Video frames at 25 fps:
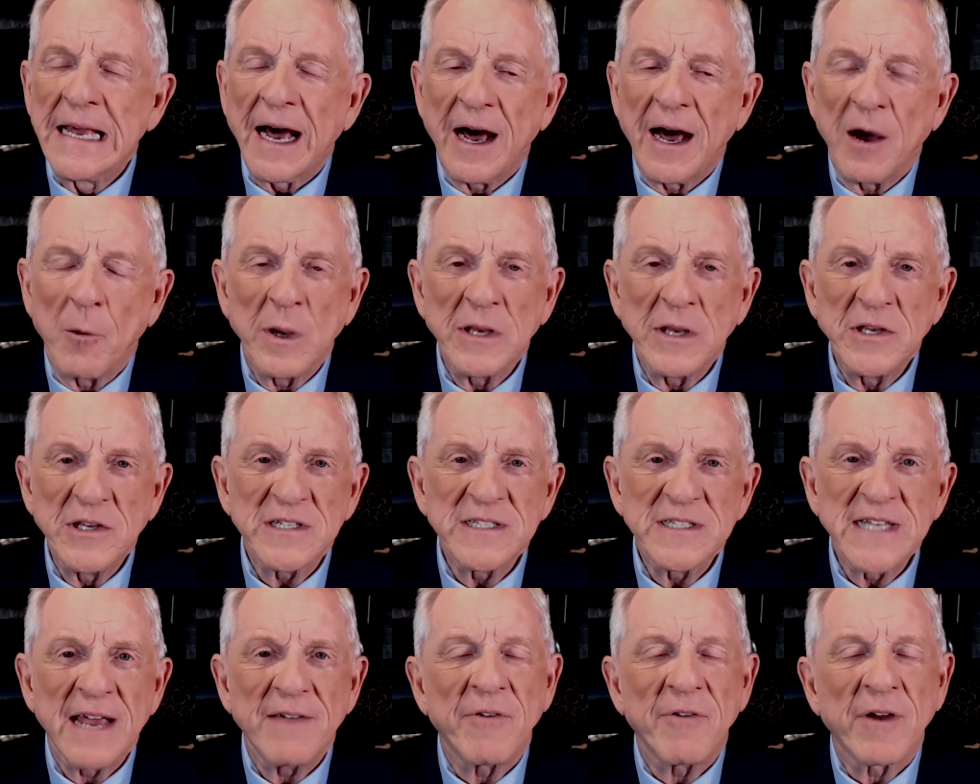We
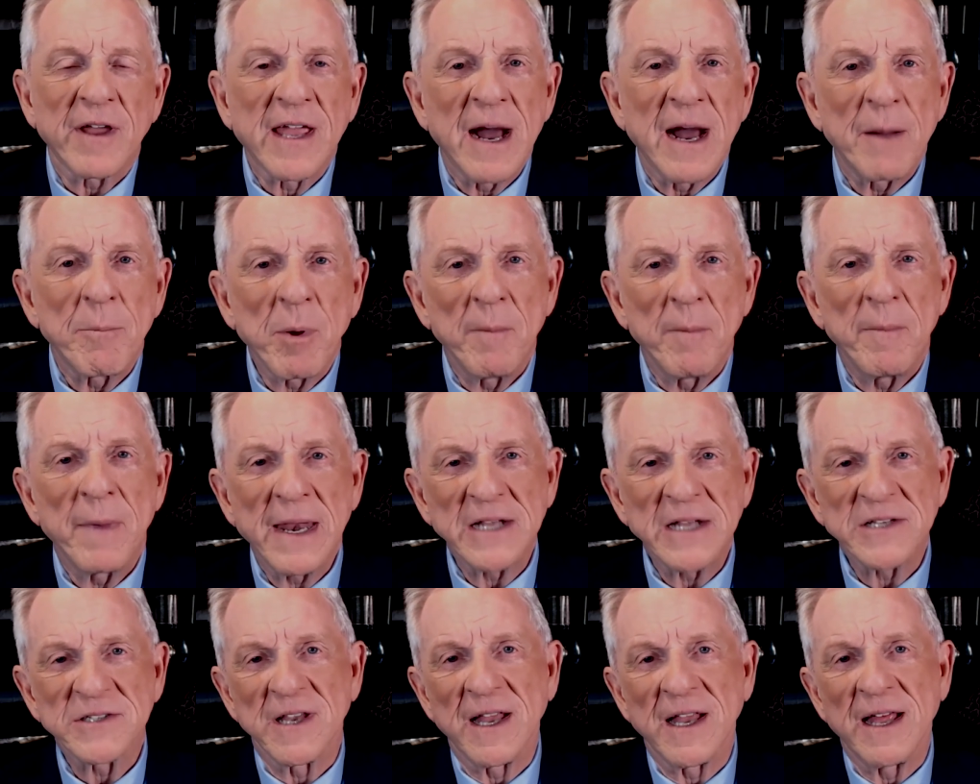just have a couple of
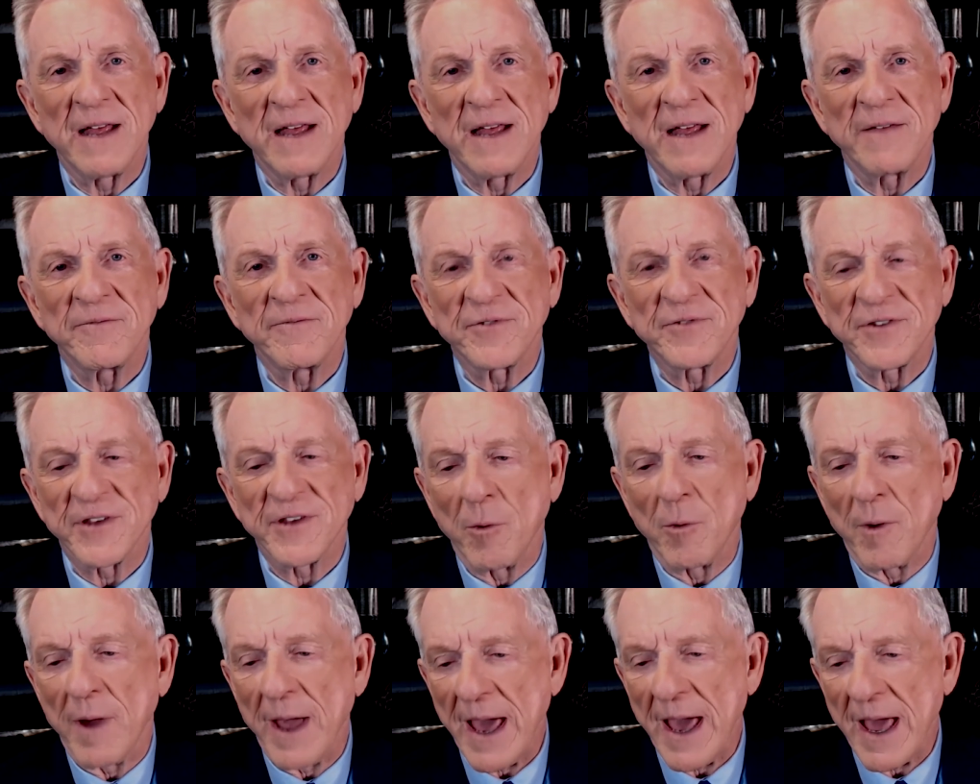minutes left. So,
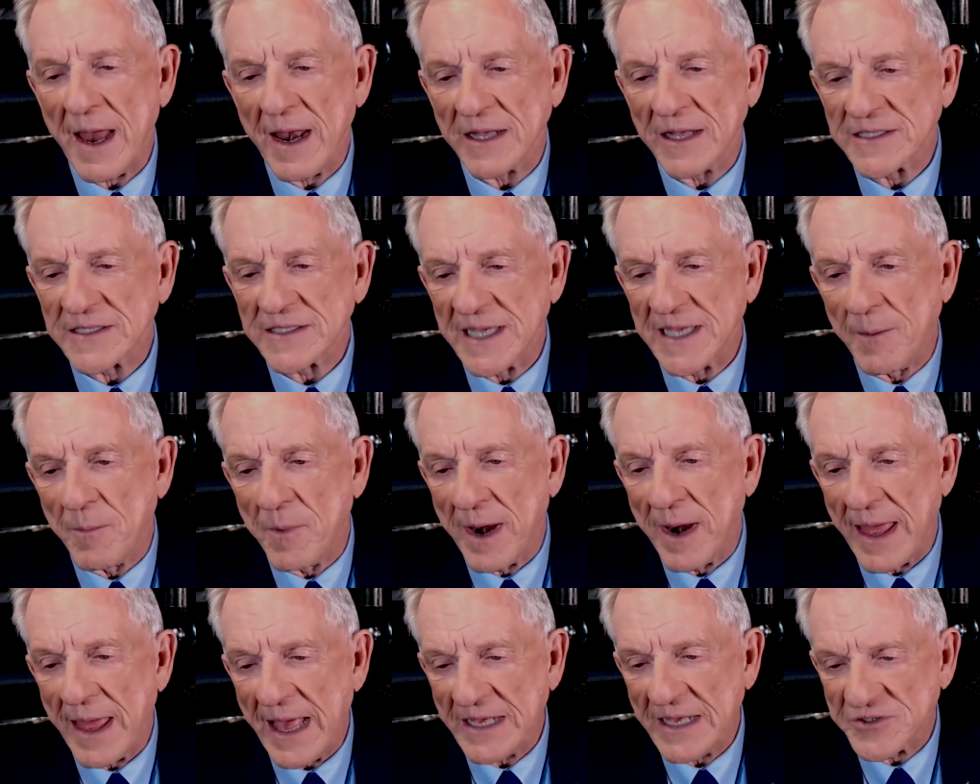Alex, I'm going to
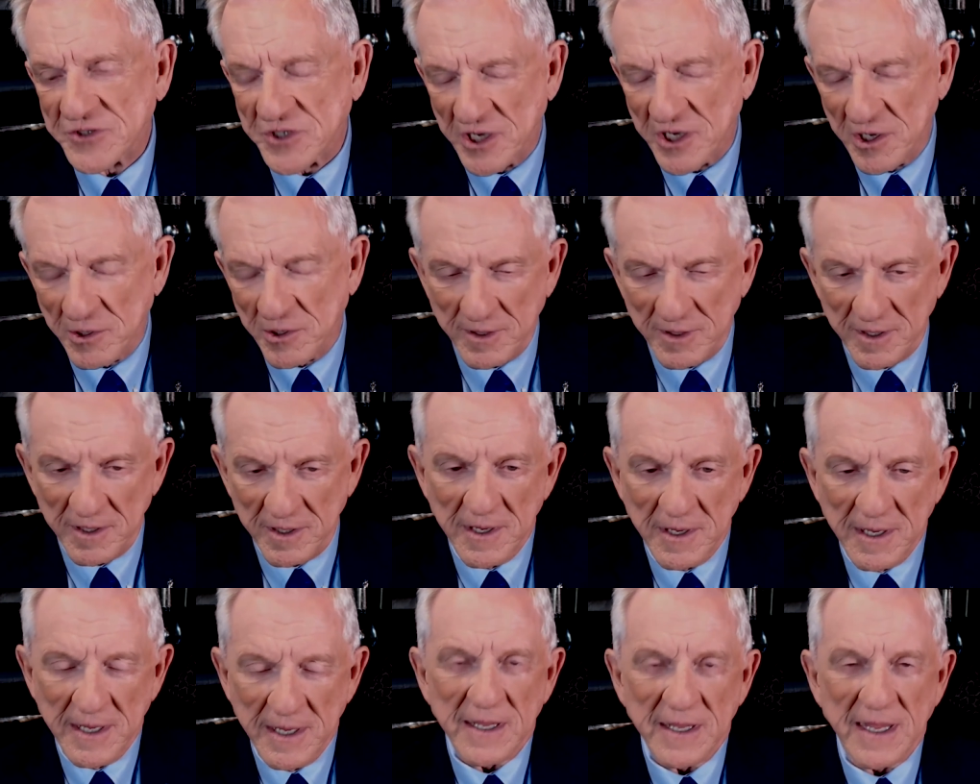ask you to
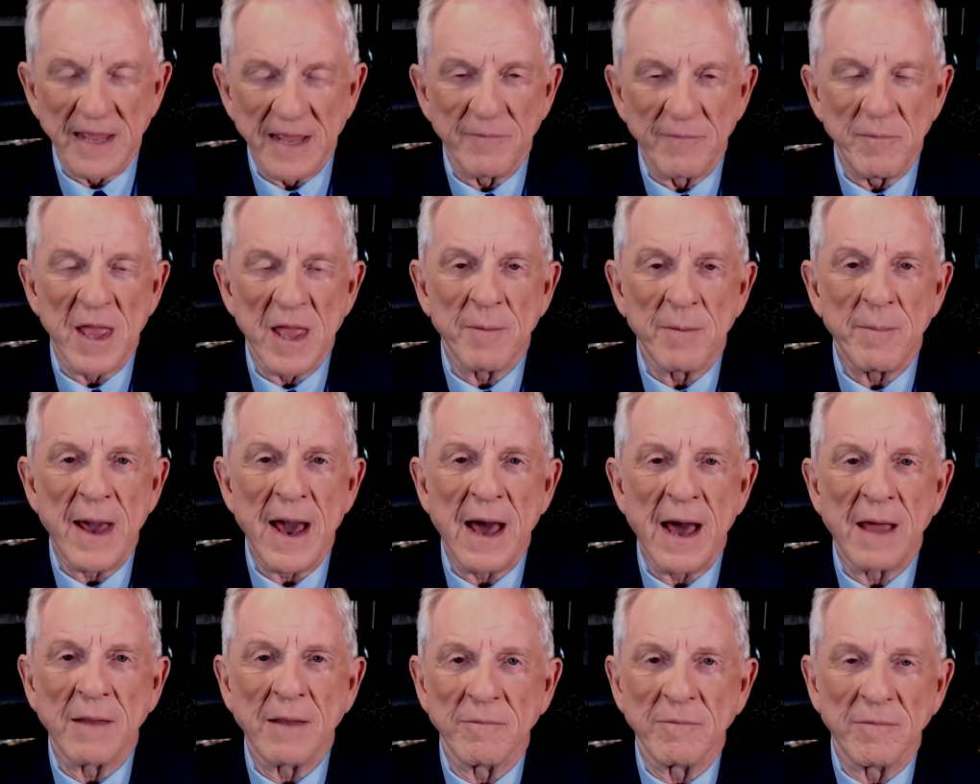give me about
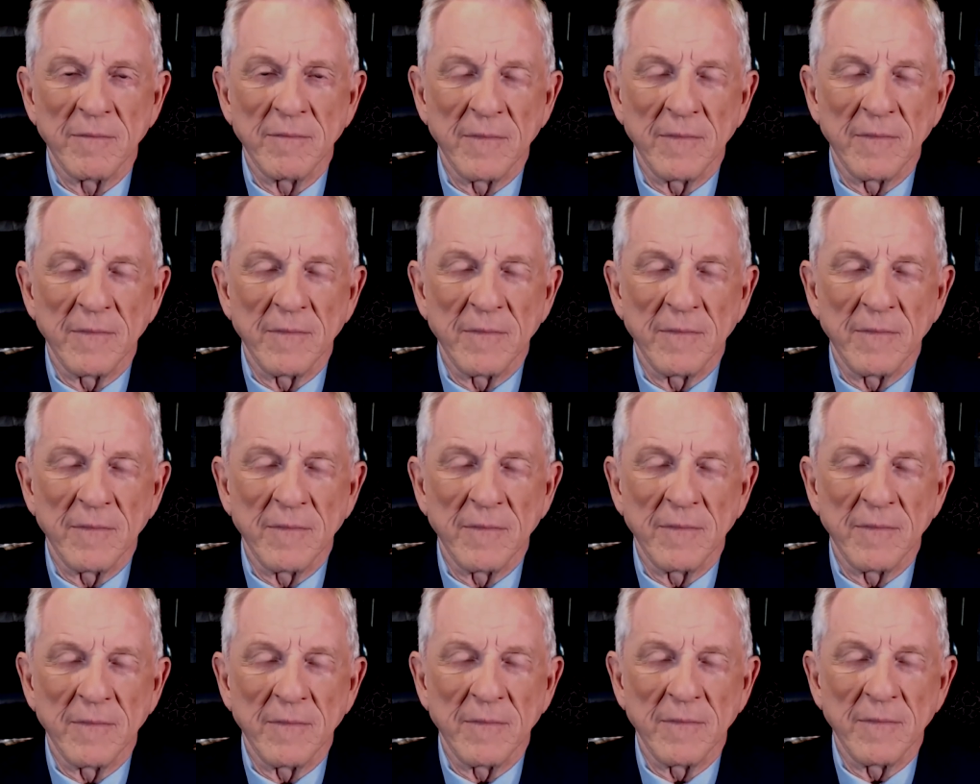30
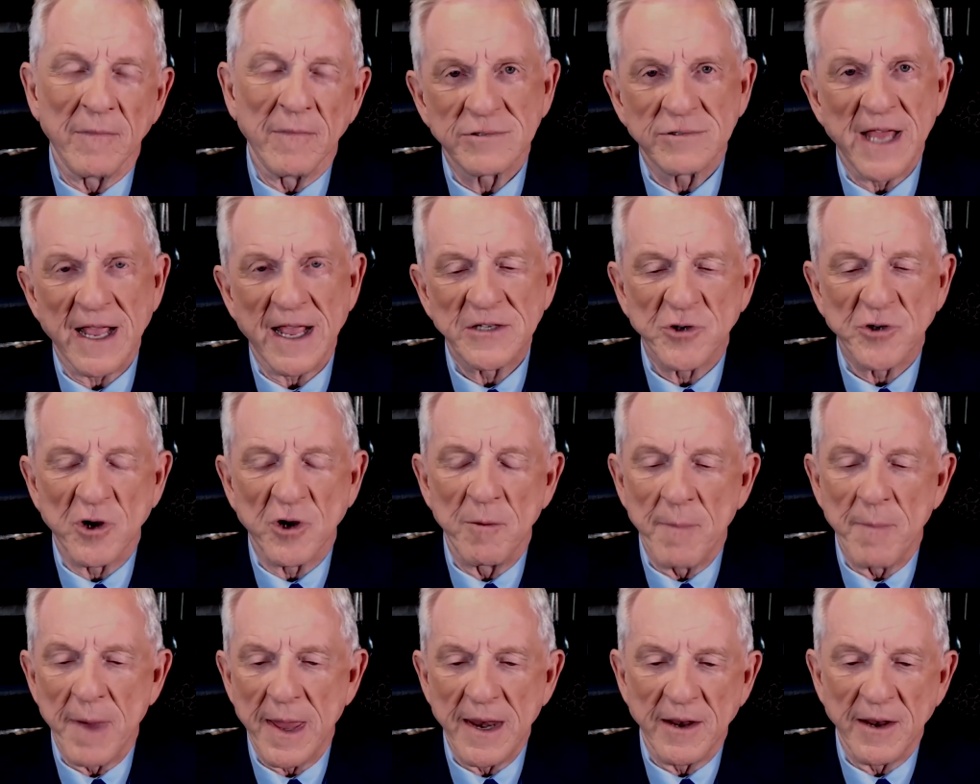seconds or a minute
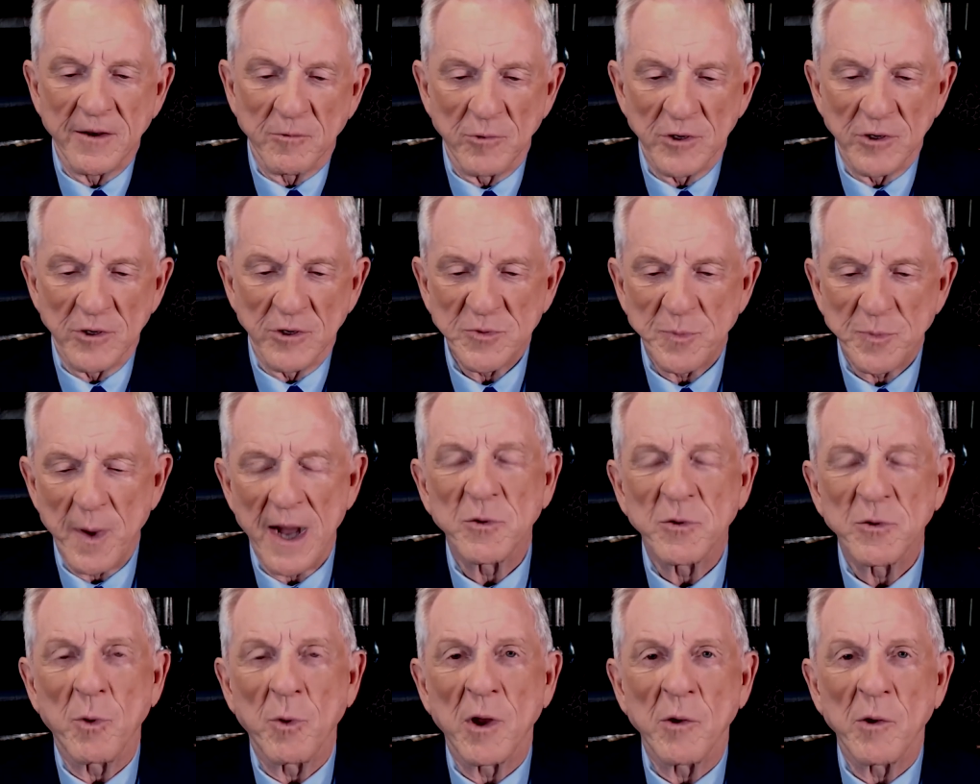in response to what
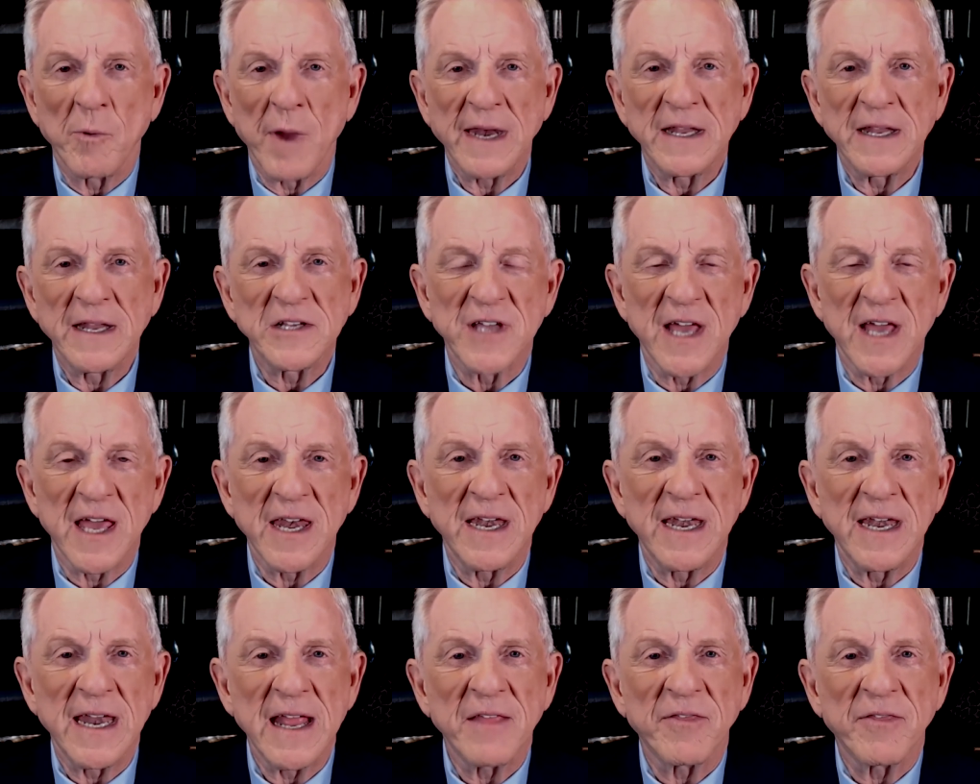Randy said and
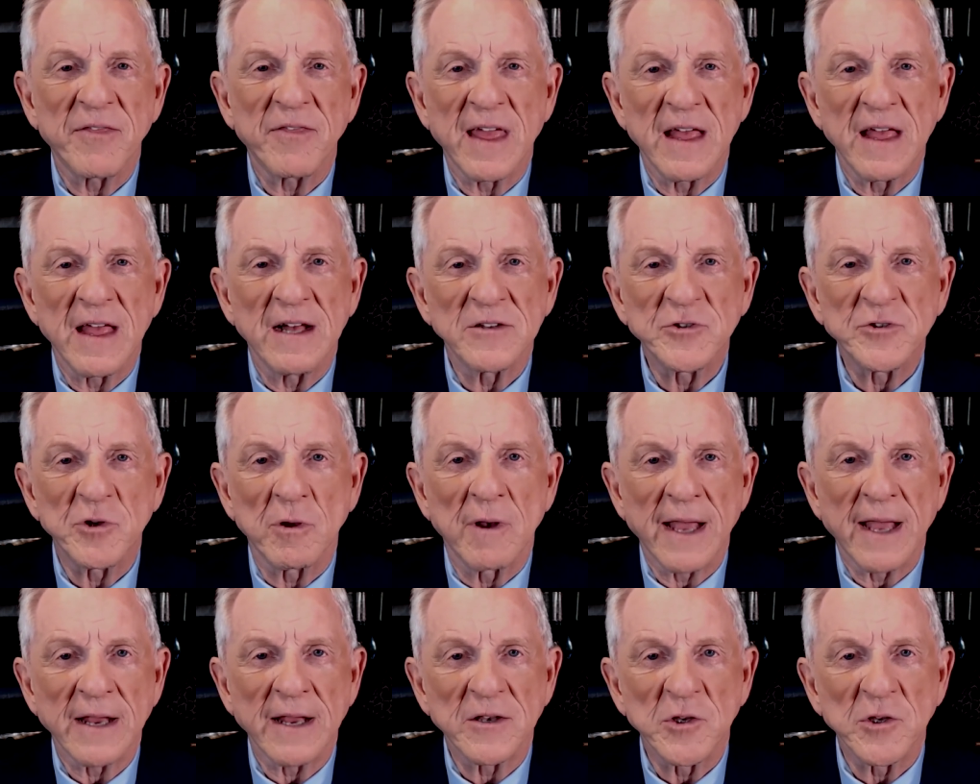anything else you'd
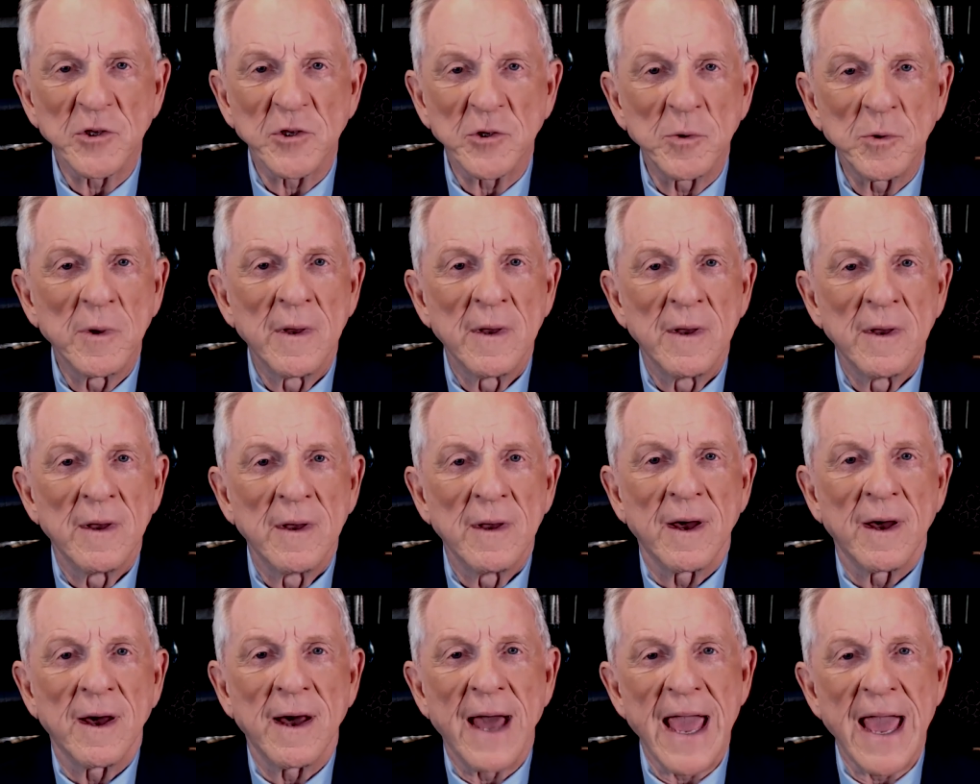like to
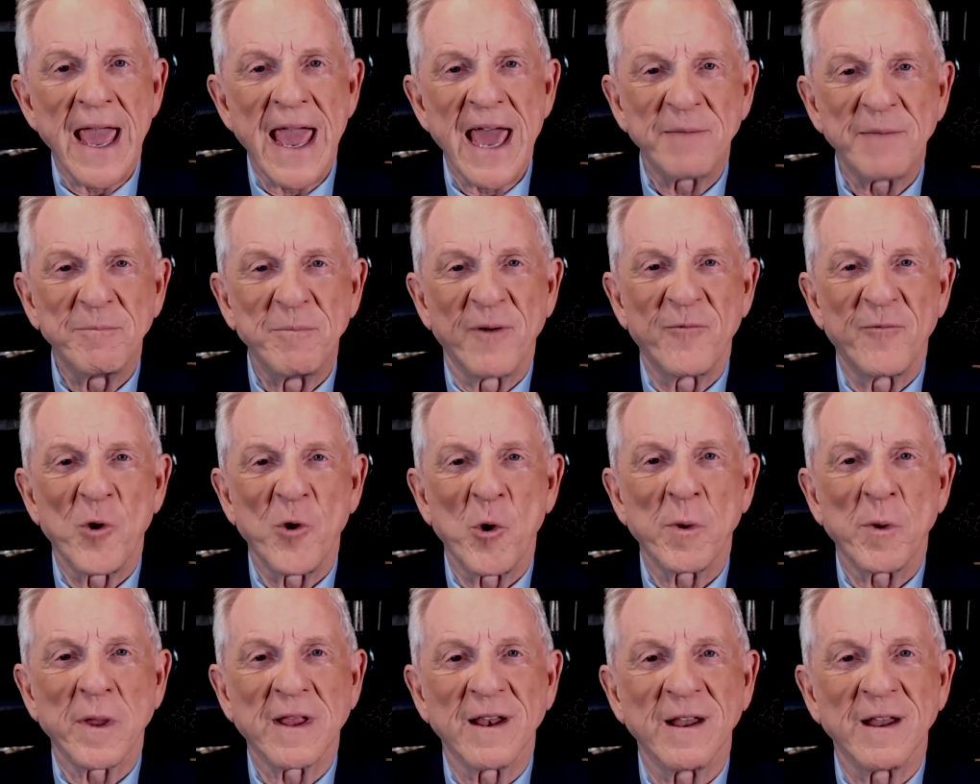add before
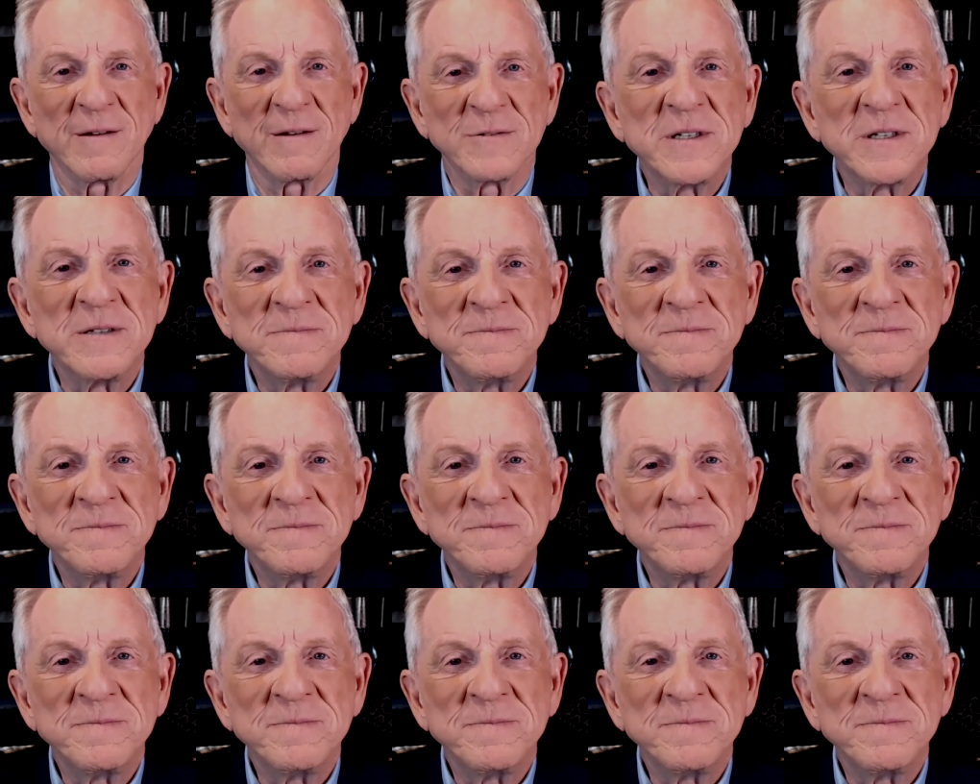we close.